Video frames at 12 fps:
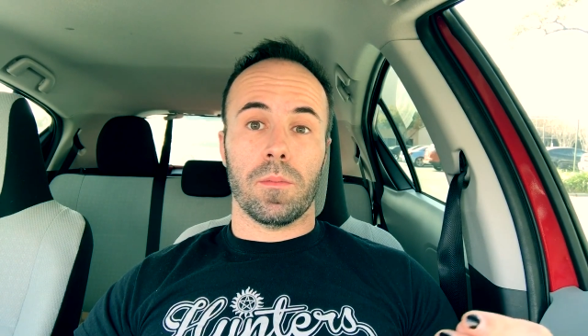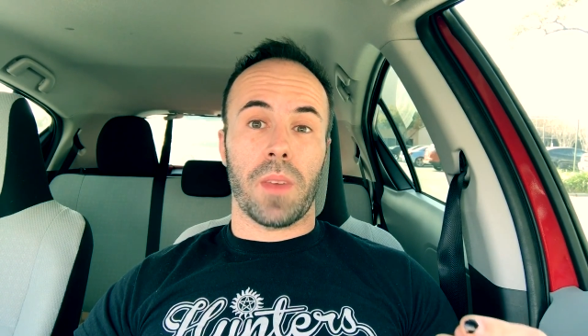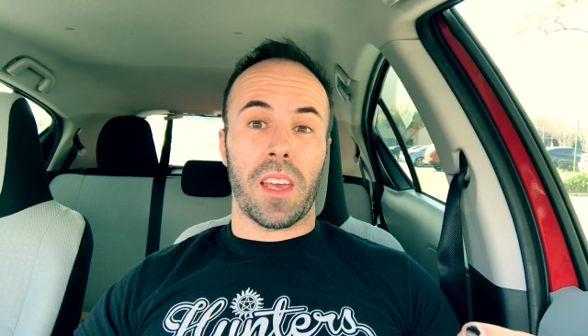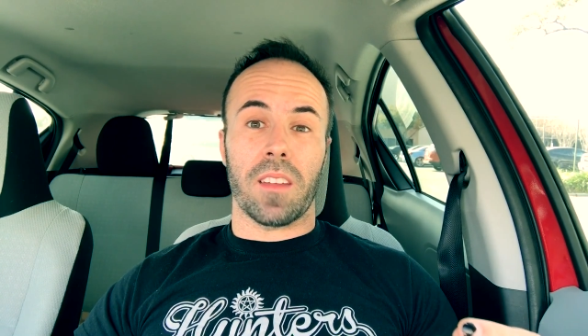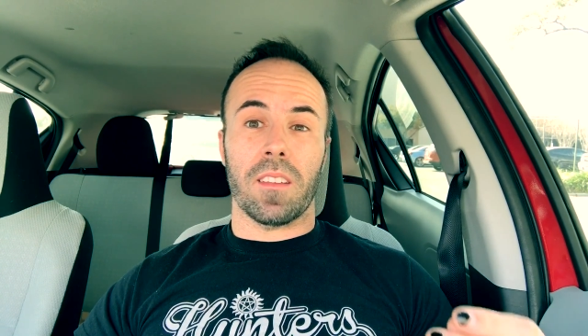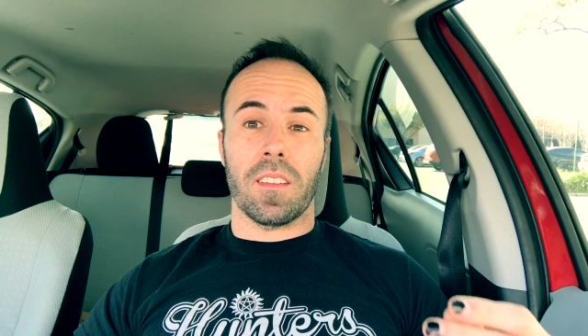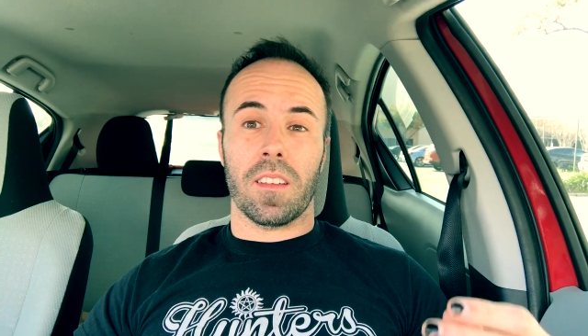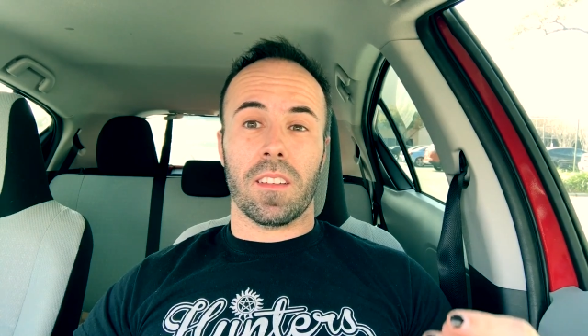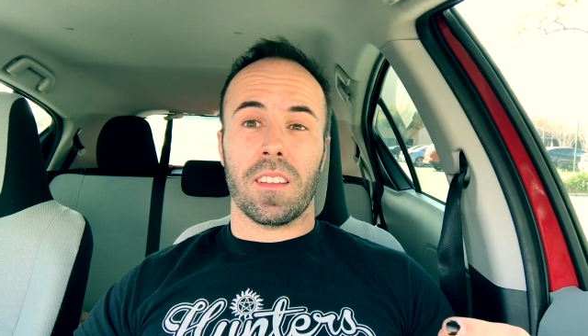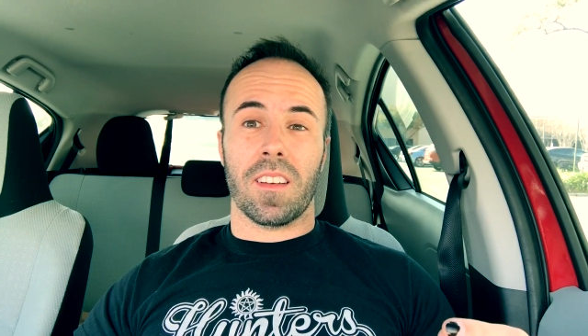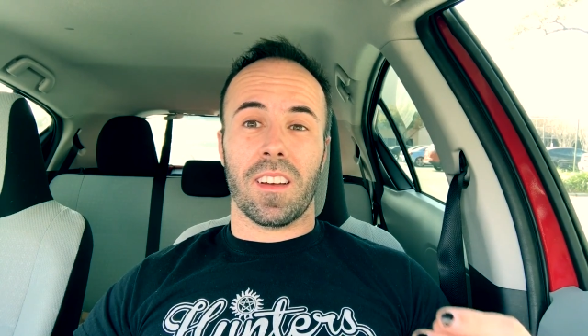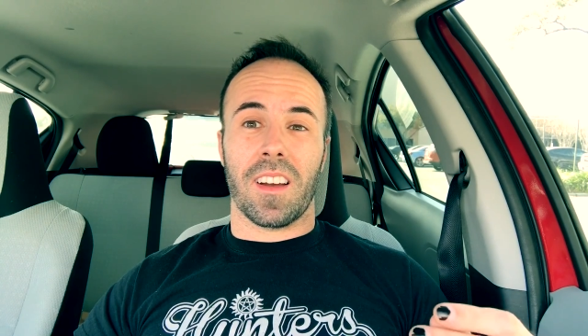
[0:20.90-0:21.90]
Man,
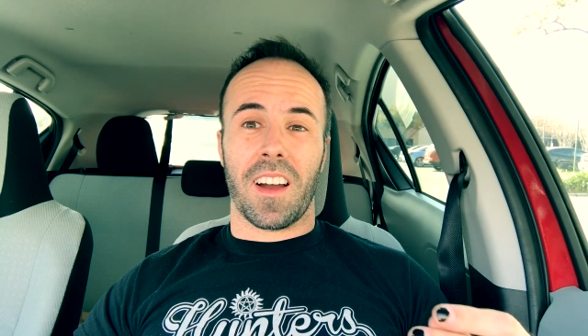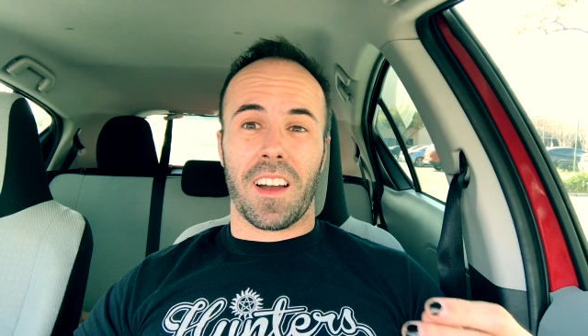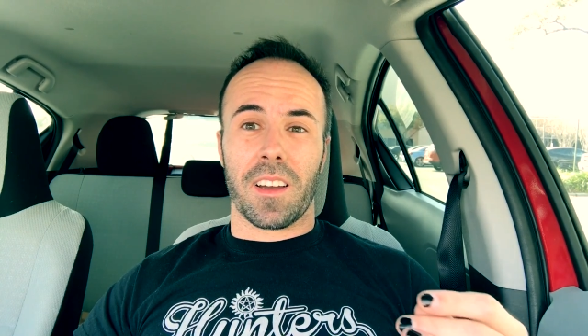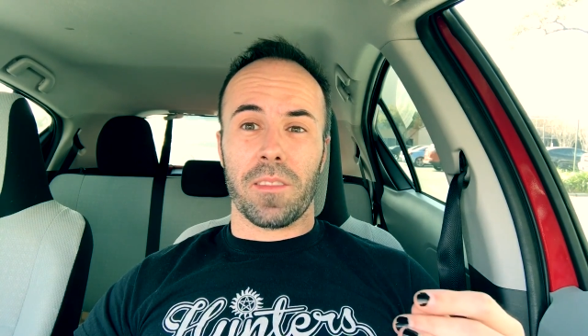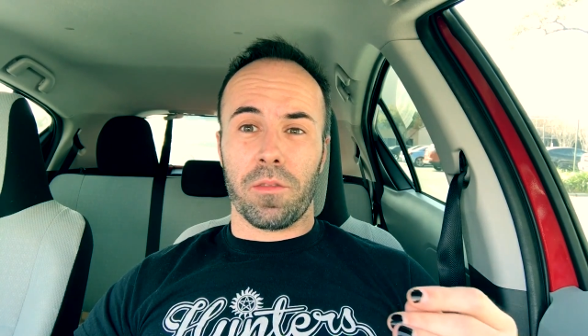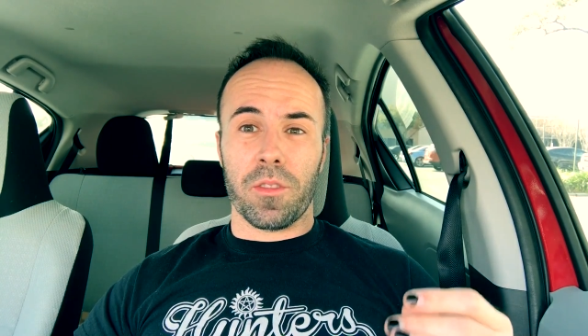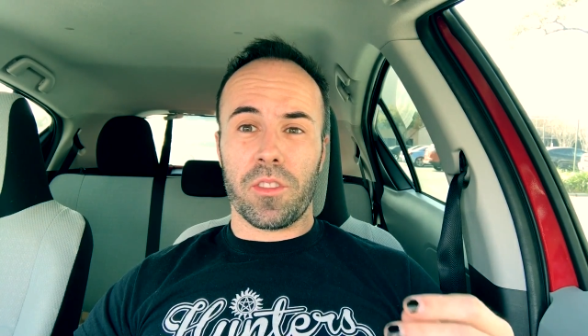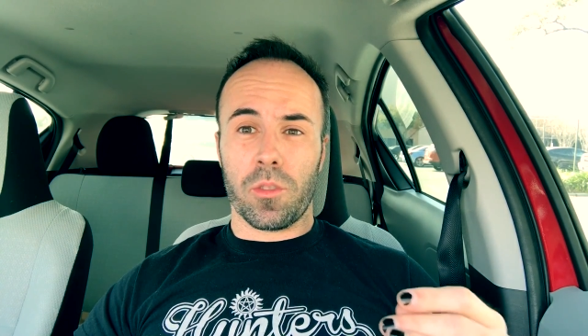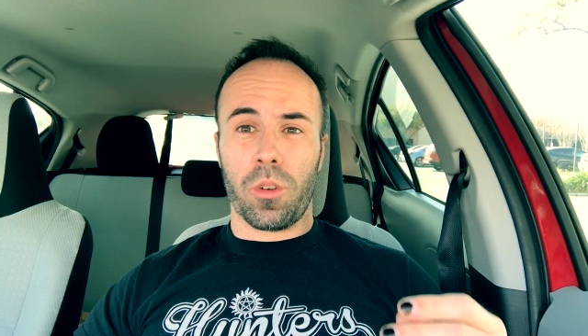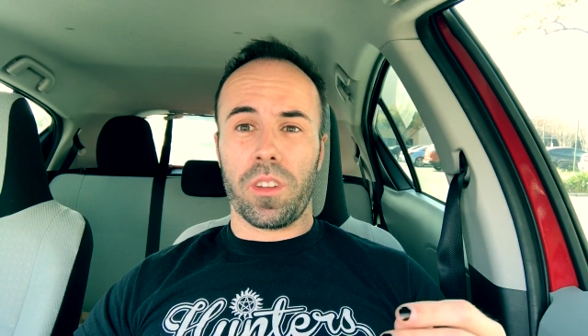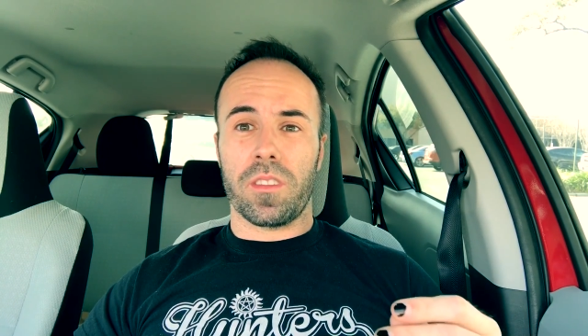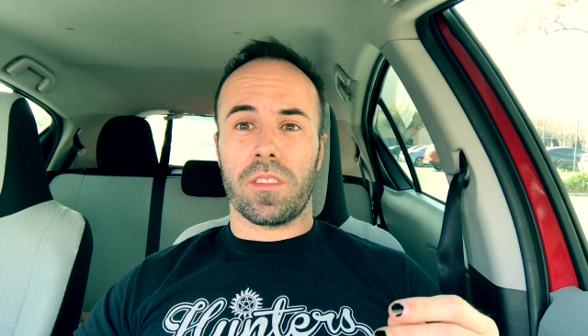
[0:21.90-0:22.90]
I've
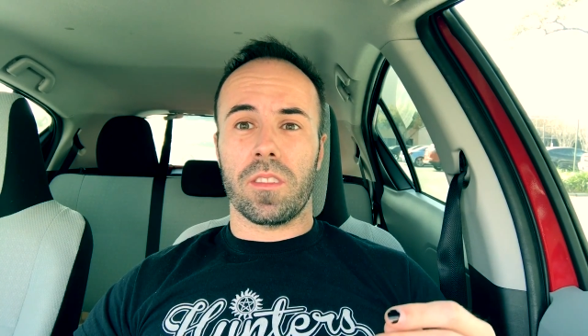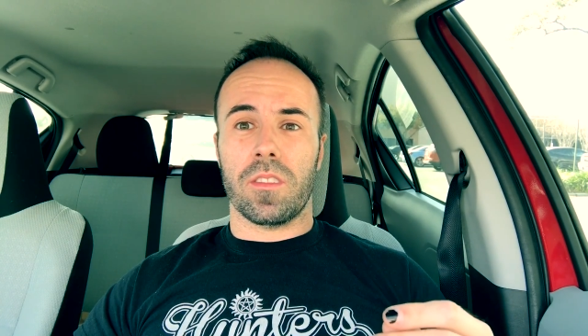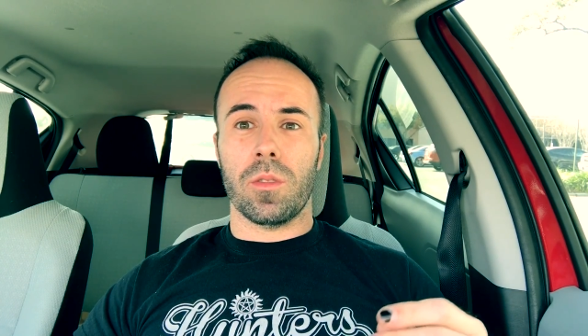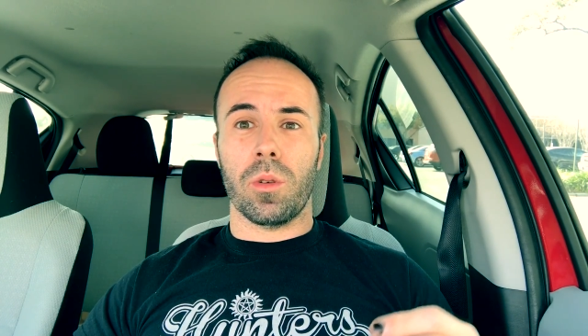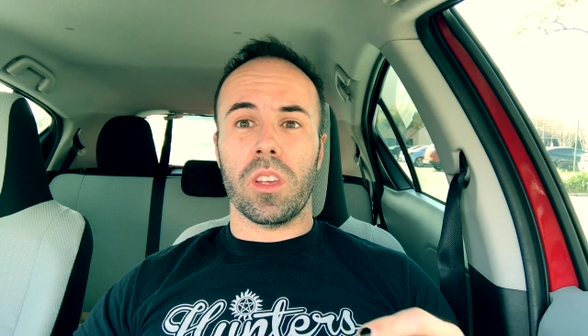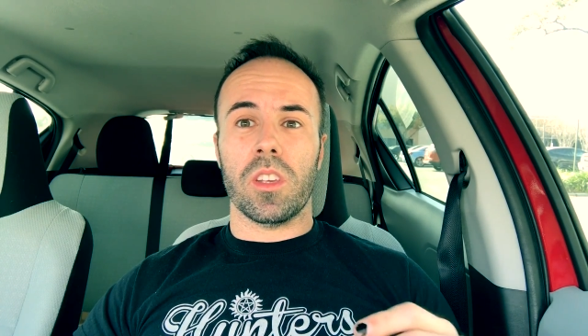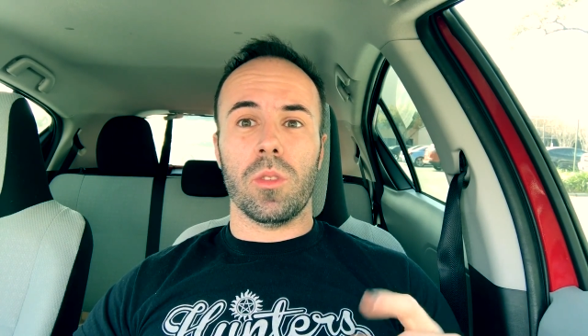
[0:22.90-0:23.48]
resorted to doing